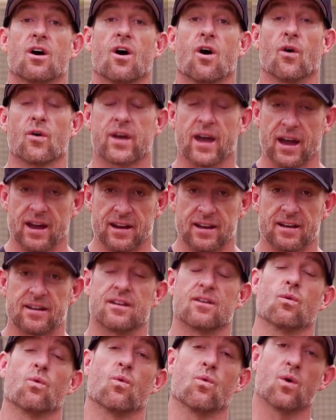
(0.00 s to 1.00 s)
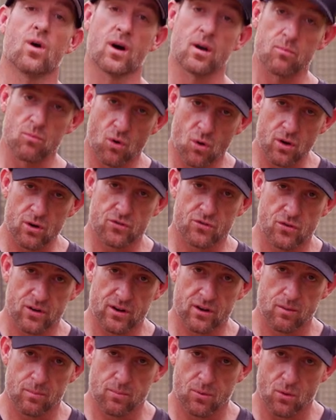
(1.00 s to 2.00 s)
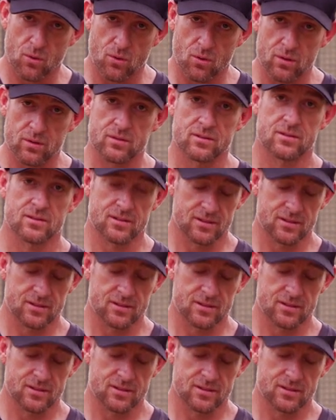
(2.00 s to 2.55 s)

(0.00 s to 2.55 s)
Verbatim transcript: Okay, one more trigger pull